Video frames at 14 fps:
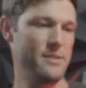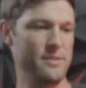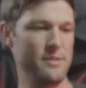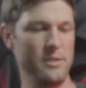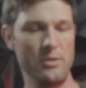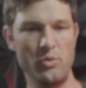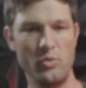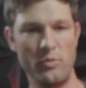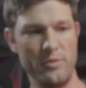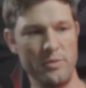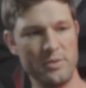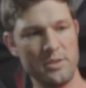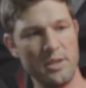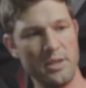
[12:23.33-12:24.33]
is the
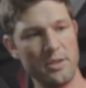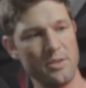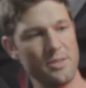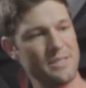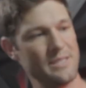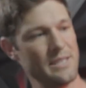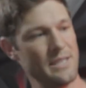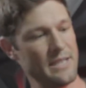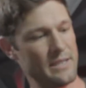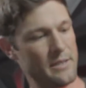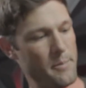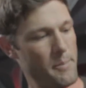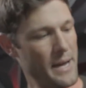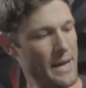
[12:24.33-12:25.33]
Louisville Slugger
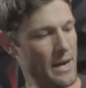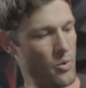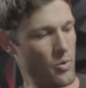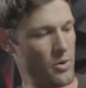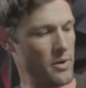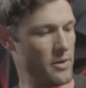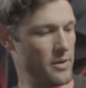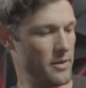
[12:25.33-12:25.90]
Select Power